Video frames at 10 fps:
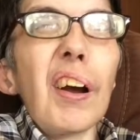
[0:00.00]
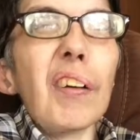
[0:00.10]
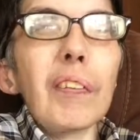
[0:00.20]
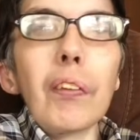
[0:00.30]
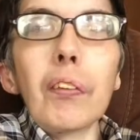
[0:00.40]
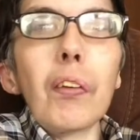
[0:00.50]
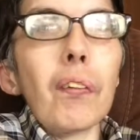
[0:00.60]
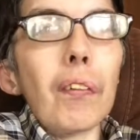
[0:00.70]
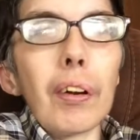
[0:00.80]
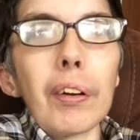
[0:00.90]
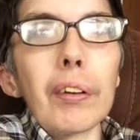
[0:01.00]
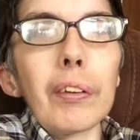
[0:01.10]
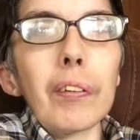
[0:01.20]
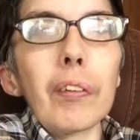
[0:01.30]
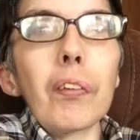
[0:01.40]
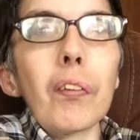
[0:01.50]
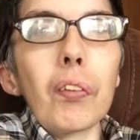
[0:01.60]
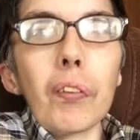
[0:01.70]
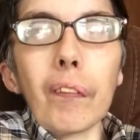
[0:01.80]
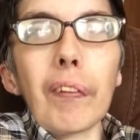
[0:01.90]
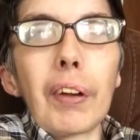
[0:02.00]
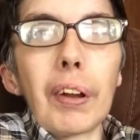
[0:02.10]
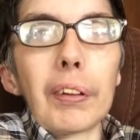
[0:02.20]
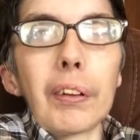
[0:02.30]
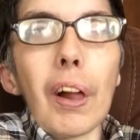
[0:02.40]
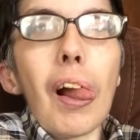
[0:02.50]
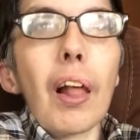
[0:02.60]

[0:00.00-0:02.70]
I really don't want to do a duplicate